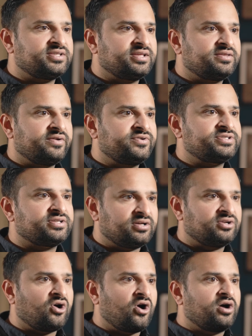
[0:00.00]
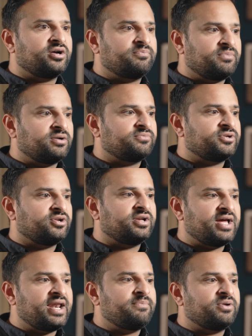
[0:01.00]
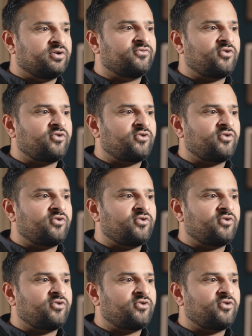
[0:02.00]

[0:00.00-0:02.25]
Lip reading: that there is an art and an element of